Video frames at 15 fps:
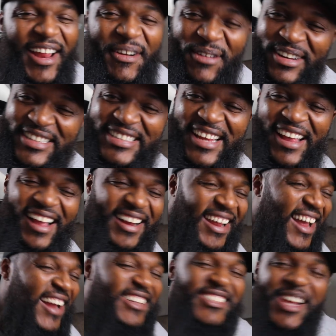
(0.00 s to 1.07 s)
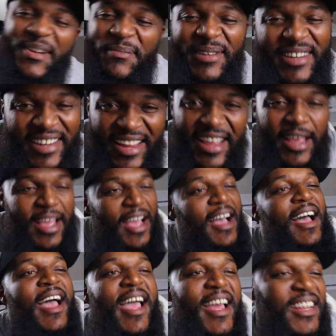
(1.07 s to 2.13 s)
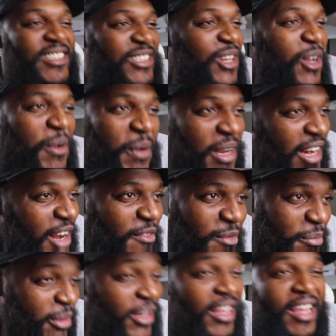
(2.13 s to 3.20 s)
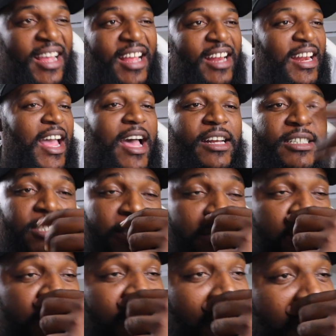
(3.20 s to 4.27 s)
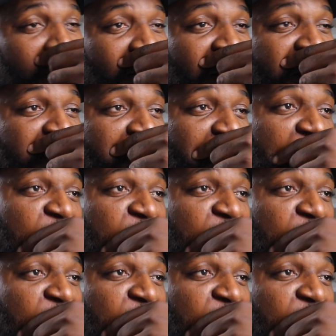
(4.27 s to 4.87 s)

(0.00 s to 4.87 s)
Like, real talk, I ain't trying to be an asshole or whatever, but nah, the shit he talking about is